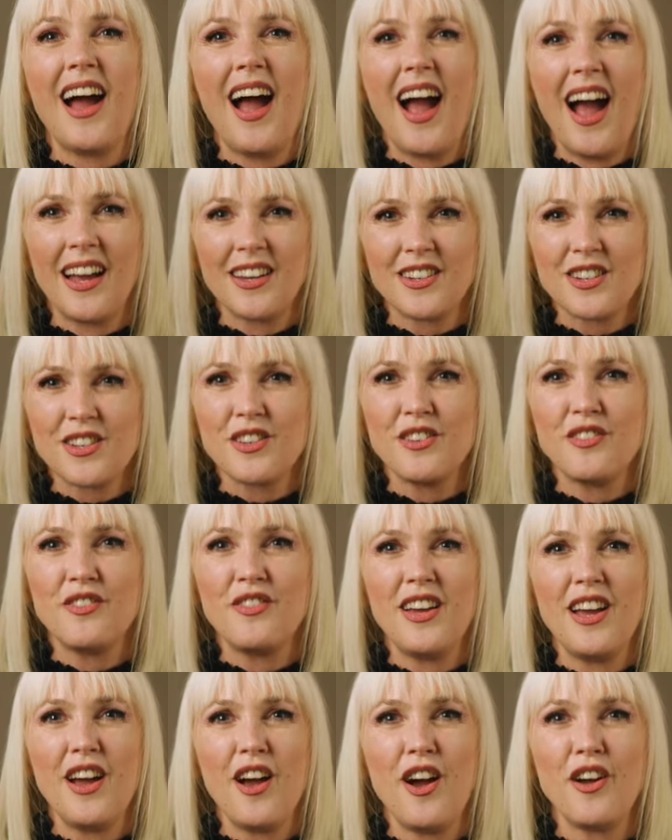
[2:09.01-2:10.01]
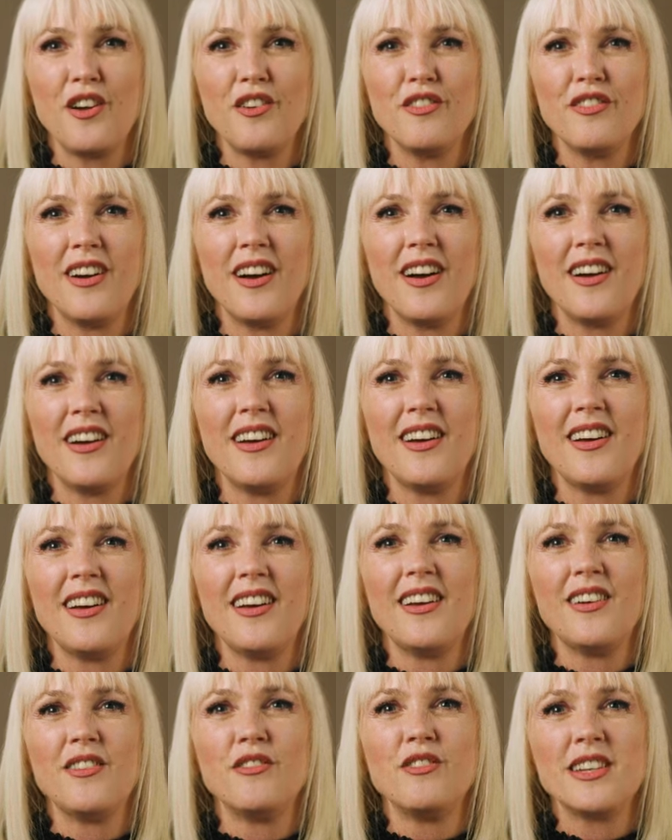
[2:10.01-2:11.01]
hand the fear over,
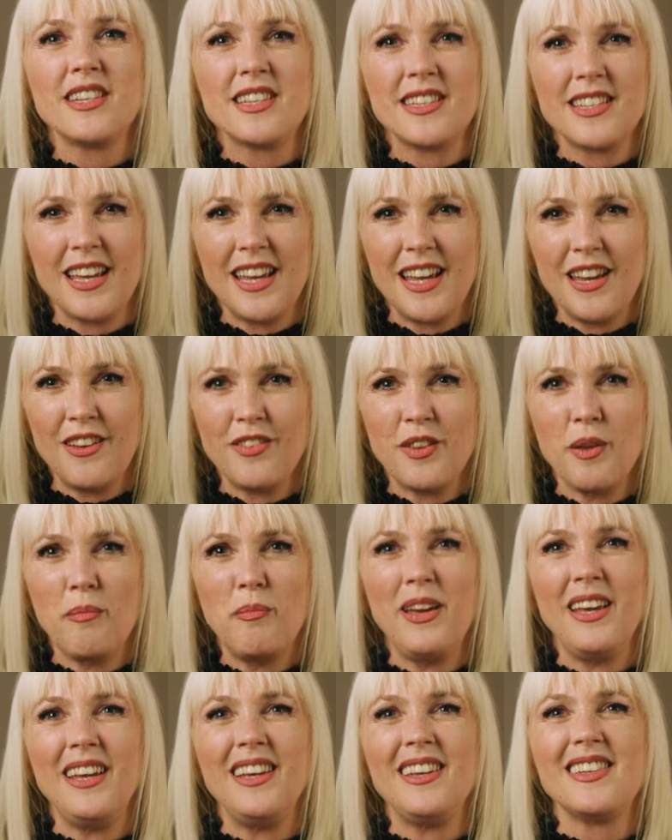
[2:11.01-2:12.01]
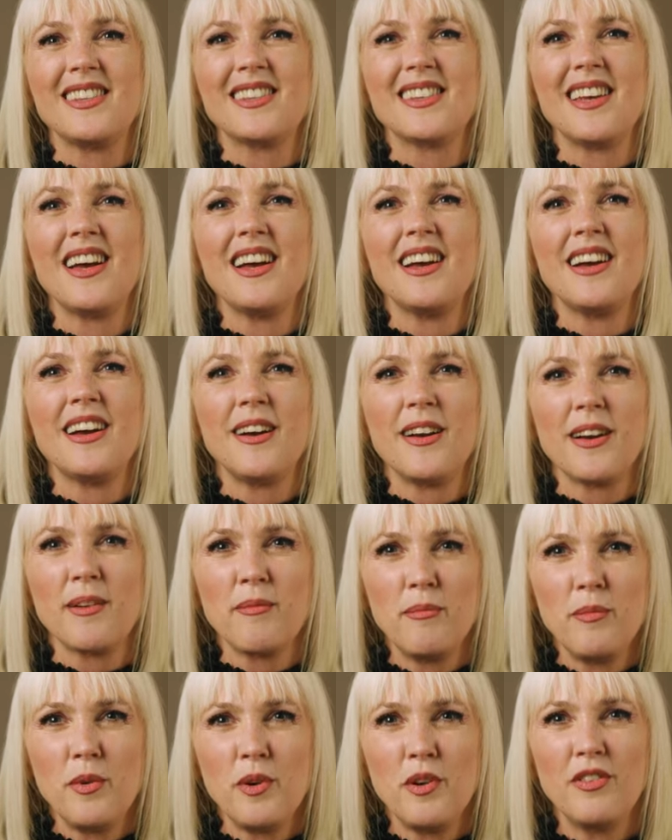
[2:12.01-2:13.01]
receive the peace
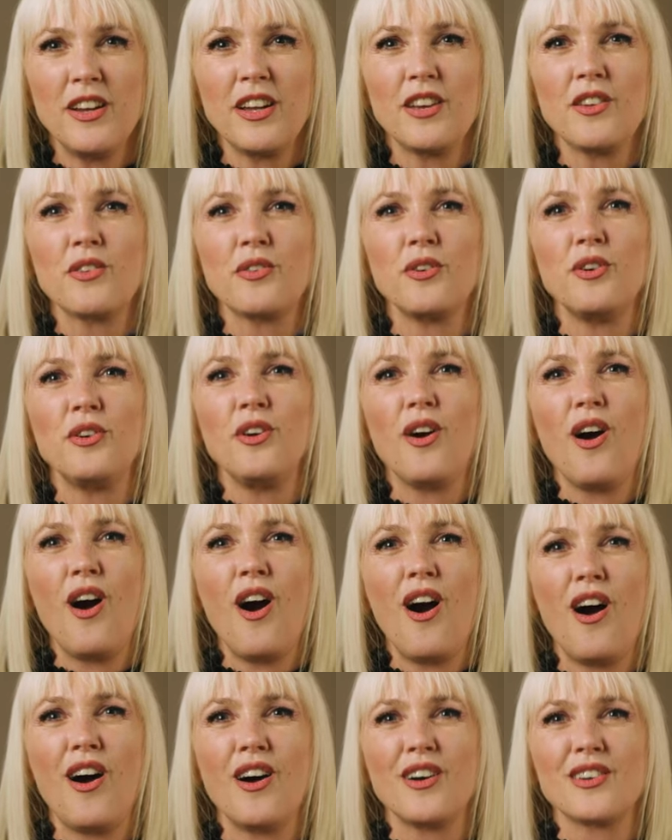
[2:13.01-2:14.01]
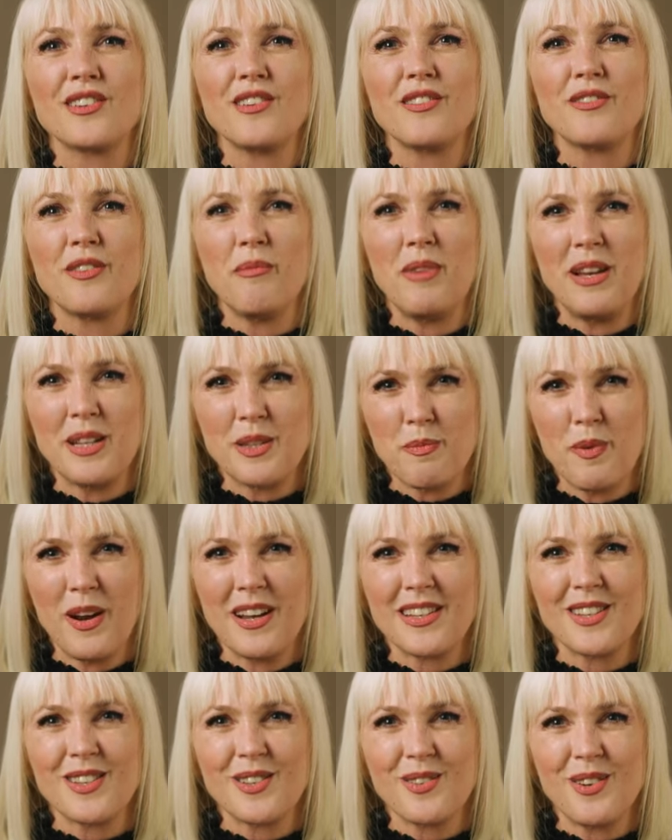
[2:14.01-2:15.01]
moving through your heart from his
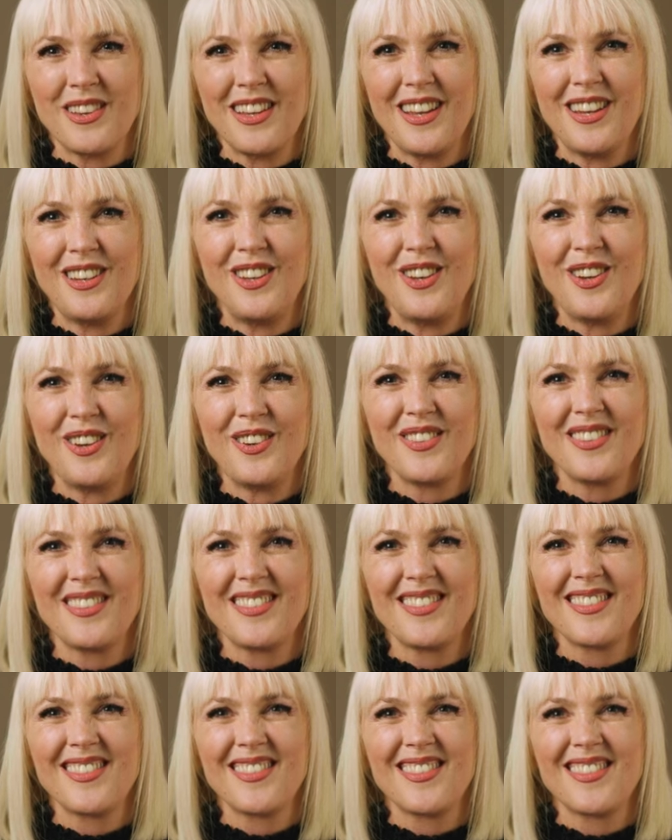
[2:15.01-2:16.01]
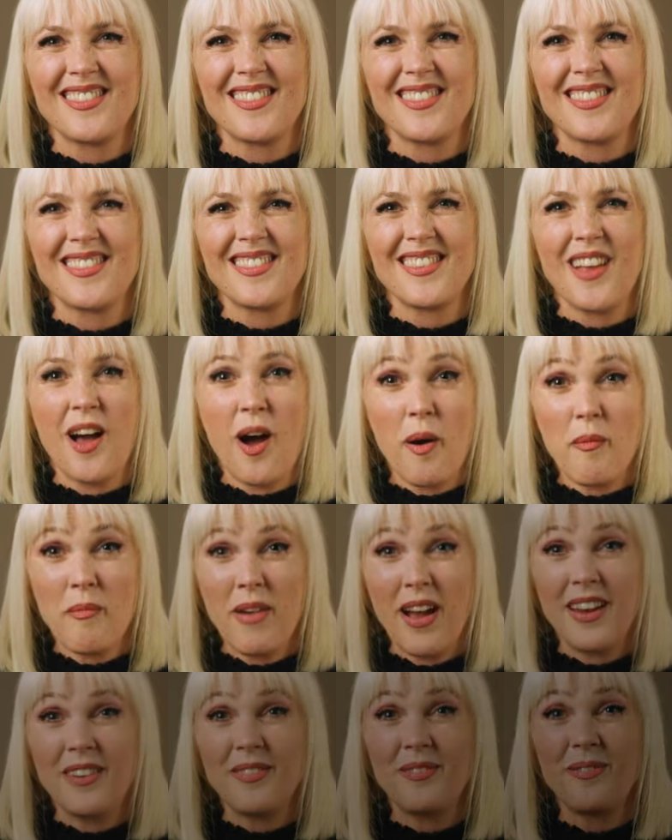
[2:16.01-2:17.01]
presence within you.
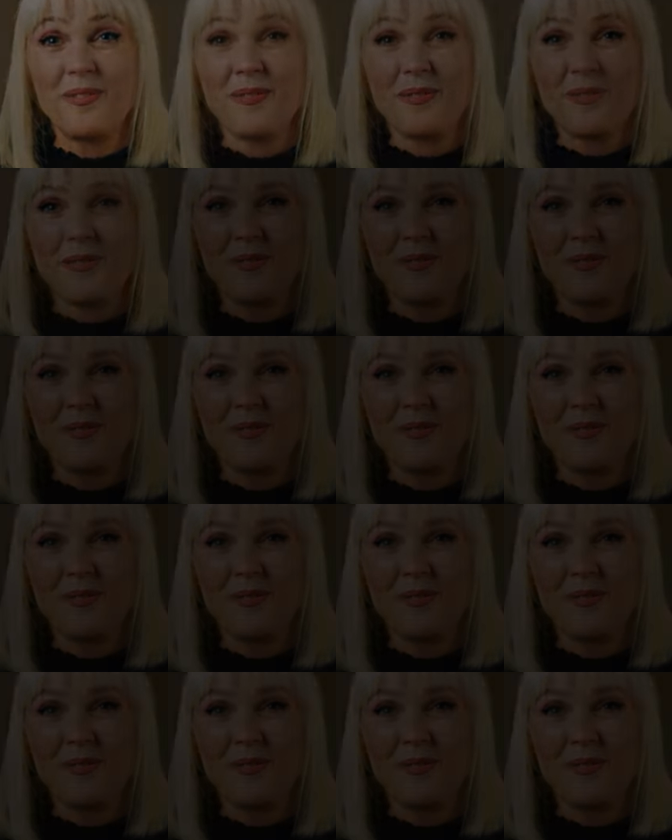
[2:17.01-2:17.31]
Amen.